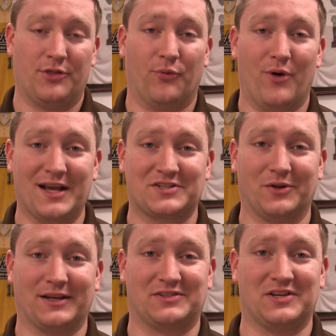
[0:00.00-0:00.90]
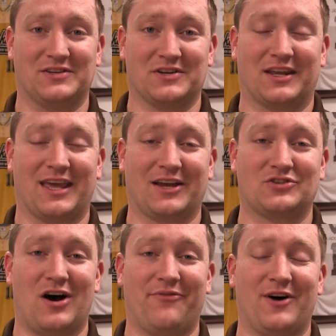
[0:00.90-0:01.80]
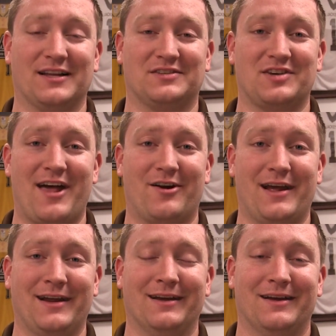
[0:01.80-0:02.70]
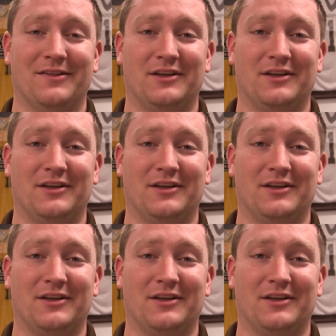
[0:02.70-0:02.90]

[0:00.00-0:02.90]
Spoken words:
The wrestling season kicks off on Saturday.